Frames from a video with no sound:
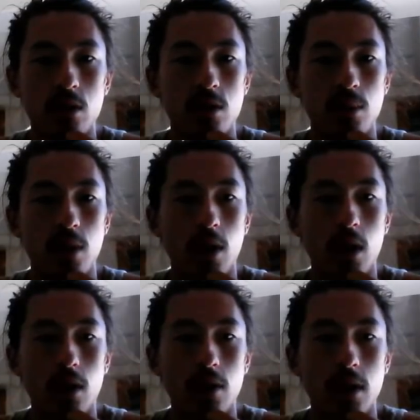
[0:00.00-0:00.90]
to
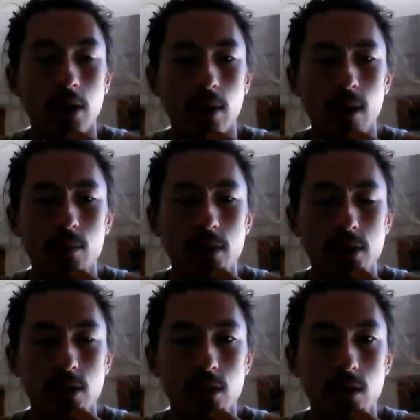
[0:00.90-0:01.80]
block. Okay, grab
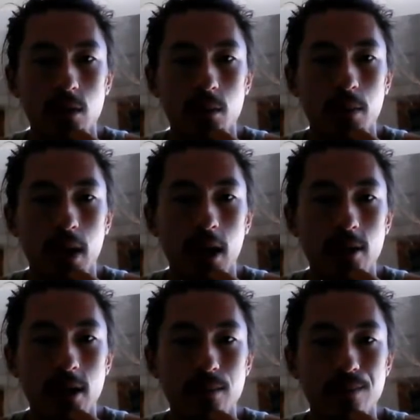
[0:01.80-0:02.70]
this
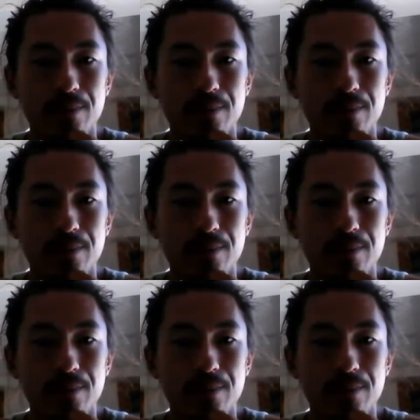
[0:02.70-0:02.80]
pirate.